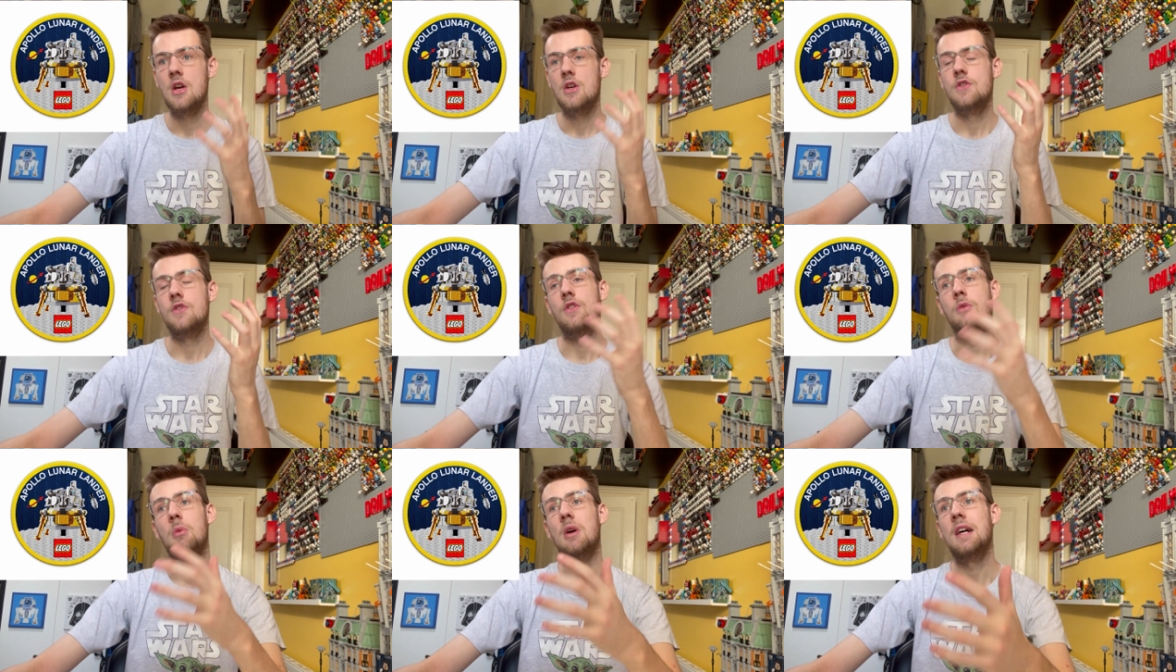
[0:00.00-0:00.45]

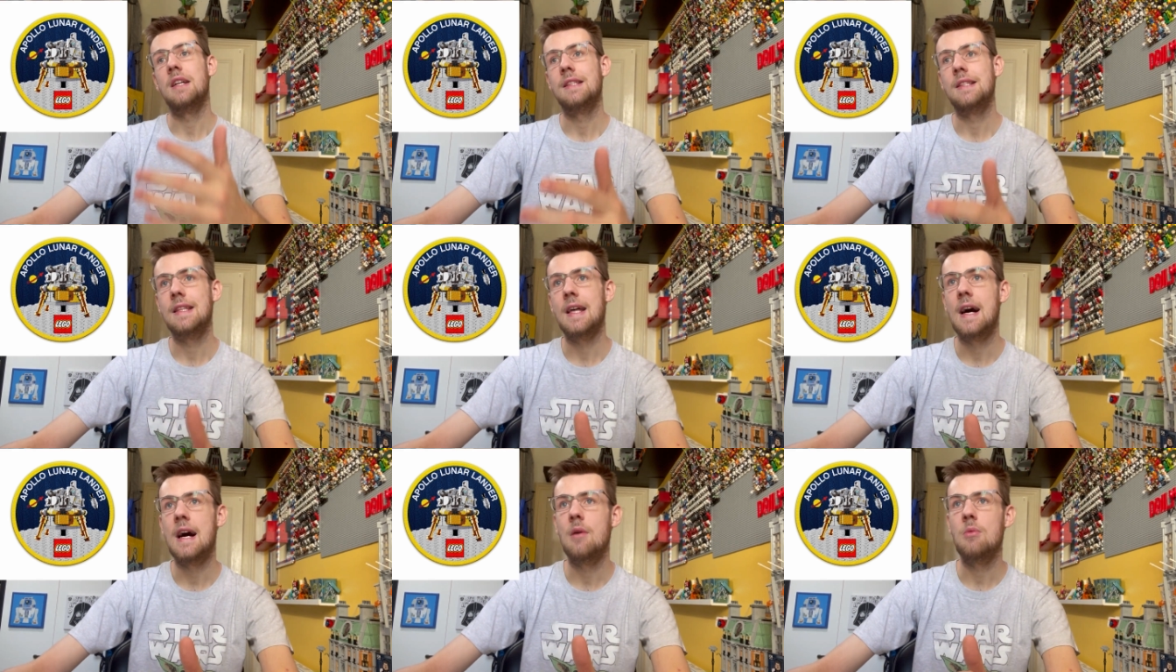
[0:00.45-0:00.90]
So that we had
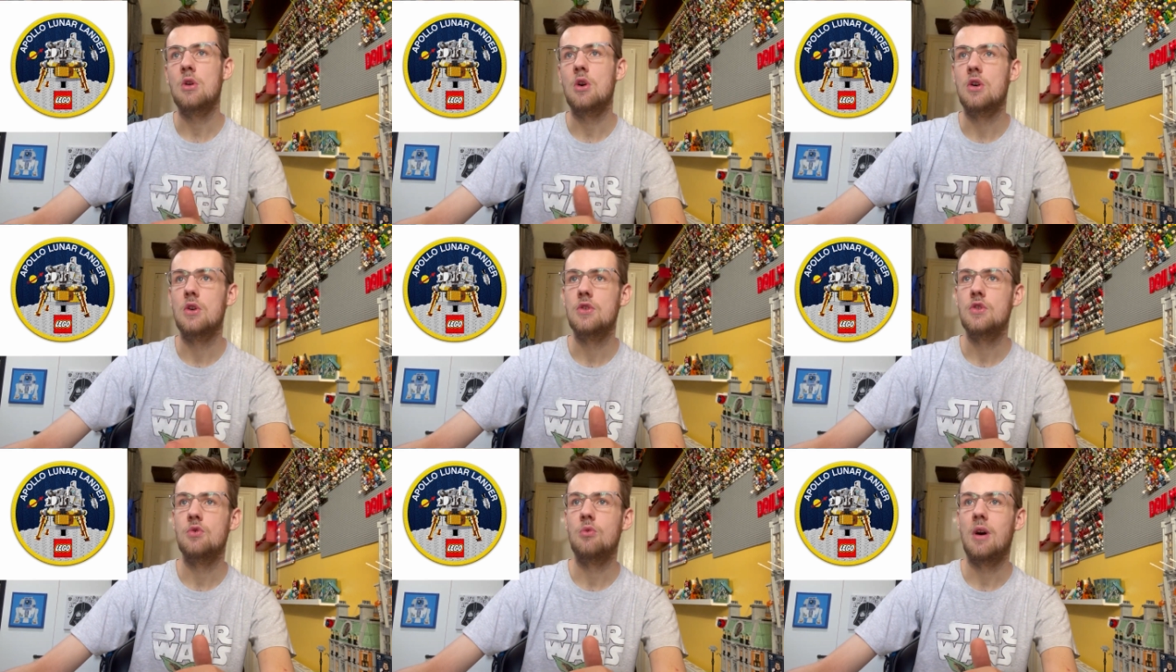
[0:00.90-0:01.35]
that. We
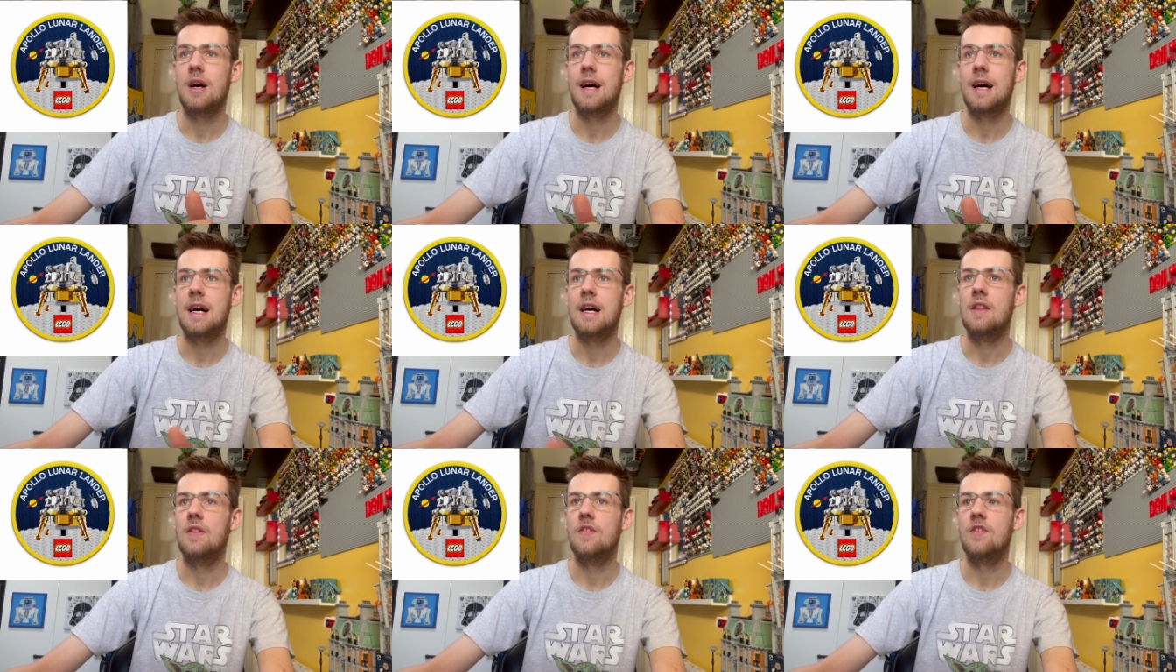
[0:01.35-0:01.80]
also
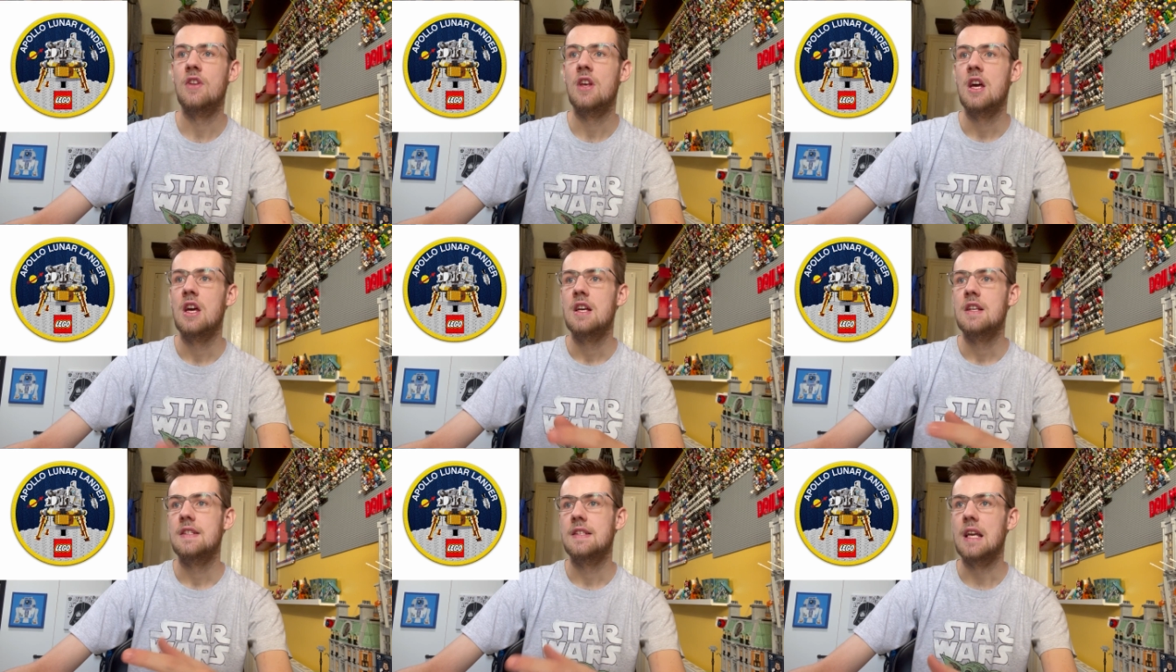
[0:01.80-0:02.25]
had
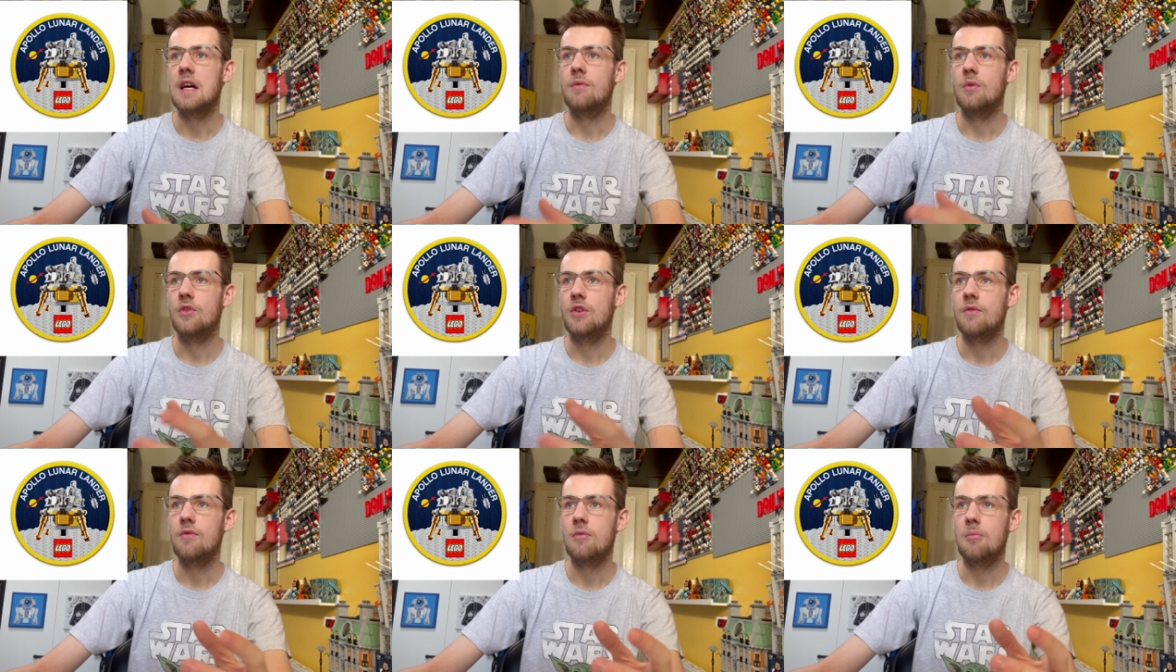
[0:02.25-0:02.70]

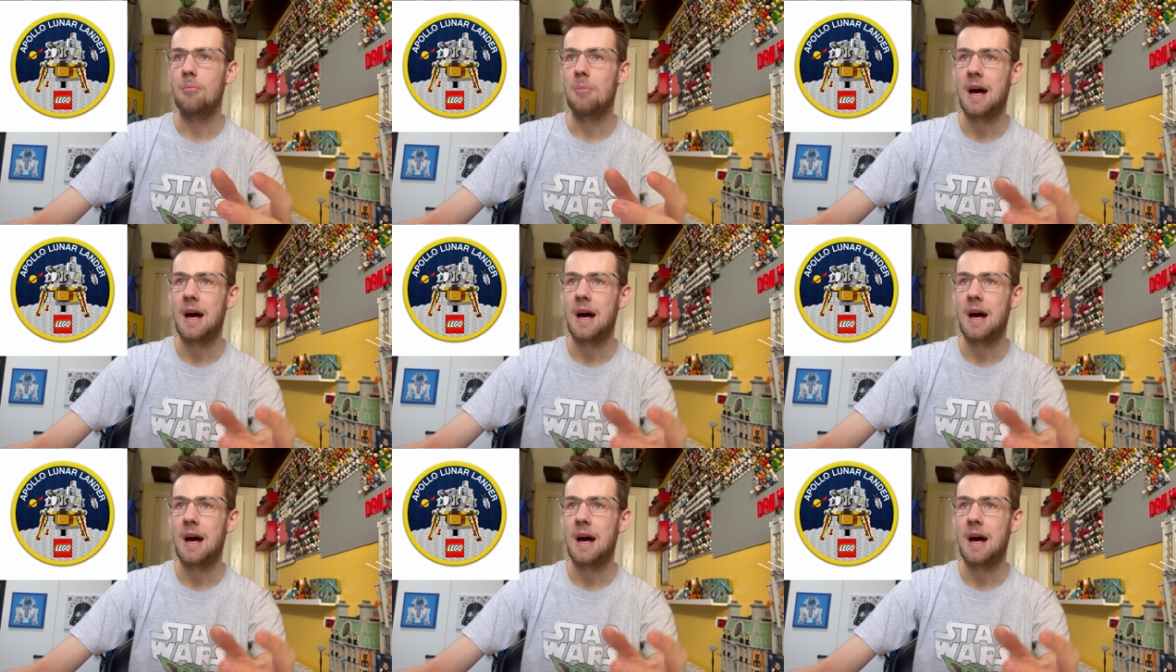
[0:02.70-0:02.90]
several different